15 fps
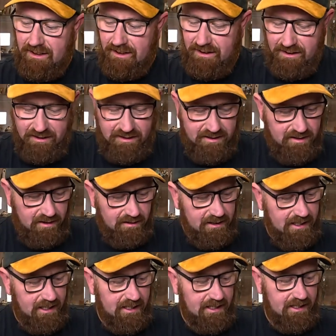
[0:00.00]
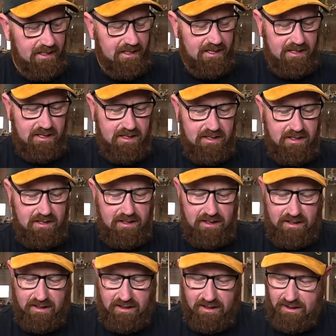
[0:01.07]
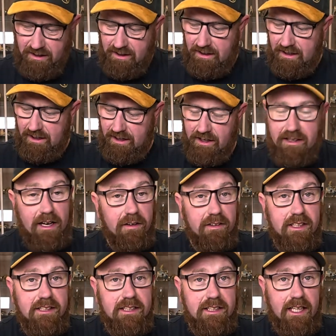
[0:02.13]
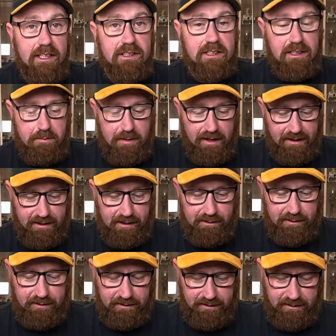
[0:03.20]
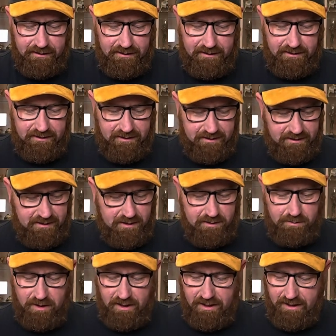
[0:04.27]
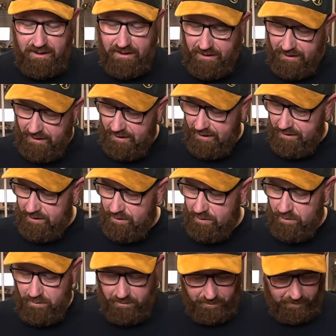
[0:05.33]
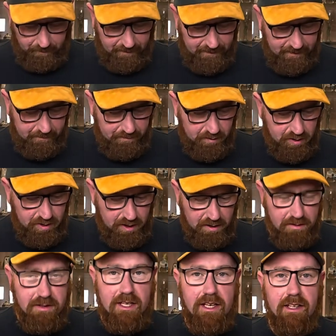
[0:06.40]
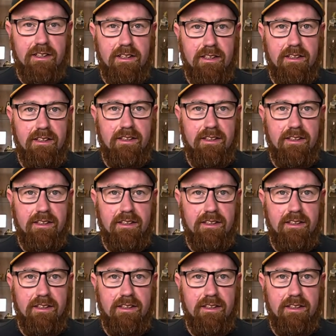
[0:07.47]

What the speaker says: at the Zoli. Now this is actually my gun. This is what I ended up choosing.